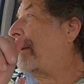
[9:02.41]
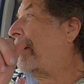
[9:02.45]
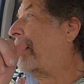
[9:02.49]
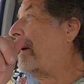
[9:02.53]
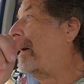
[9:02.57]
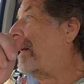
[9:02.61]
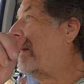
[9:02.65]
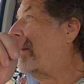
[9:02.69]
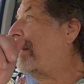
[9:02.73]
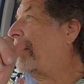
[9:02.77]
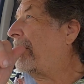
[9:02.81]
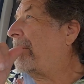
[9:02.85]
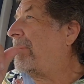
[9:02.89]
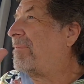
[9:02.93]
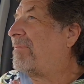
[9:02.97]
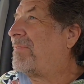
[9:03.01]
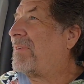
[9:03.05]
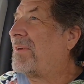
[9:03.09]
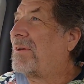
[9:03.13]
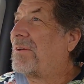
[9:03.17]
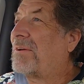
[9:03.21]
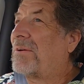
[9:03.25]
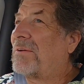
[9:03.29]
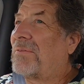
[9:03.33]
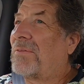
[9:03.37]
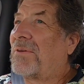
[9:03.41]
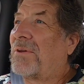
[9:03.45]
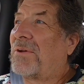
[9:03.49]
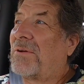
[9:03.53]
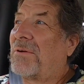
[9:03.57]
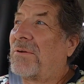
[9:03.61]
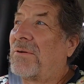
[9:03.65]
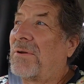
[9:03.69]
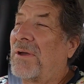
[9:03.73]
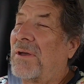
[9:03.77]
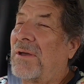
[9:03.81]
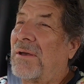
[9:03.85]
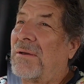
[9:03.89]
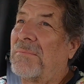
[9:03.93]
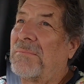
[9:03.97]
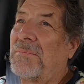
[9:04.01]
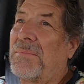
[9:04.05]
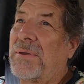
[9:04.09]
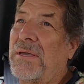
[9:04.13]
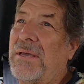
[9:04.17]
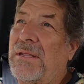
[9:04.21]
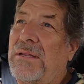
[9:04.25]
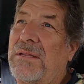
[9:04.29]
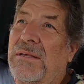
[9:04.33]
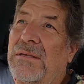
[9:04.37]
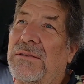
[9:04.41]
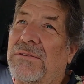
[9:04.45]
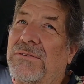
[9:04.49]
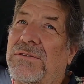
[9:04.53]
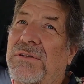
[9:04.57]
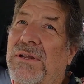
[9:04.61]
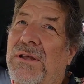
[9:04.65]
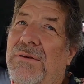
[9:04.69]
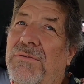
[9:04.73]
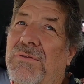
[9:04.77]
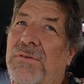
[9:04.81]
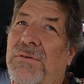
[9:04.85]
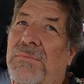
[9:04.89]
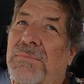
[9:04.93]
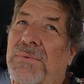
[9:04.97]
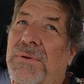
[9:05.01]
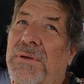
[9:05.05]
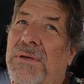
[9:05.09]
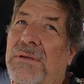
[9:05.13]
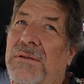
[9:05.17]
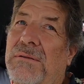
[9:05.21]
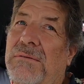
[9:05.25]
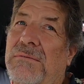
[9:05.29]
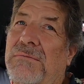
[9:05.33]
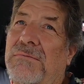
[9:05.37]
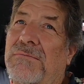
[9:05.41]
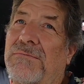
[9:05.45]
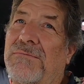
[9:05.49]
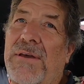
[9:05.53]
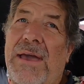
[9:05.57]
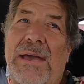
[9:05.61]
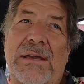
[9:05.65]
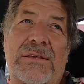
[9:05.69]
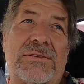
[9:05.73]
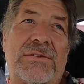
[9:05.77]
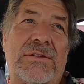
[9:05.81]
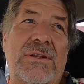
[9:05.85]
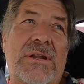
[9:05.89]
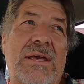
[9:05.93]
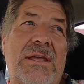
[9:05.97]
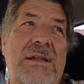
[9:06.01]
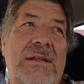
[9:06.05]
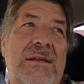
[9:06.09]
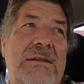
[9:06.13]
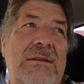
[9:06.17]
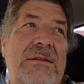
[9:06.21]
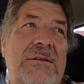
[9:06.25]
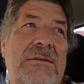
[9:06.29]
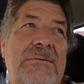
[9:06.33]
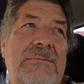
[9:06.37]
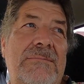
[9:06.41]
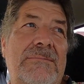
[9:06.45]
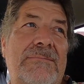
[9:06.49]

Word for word: all of their their uh, meat has never been vaccinated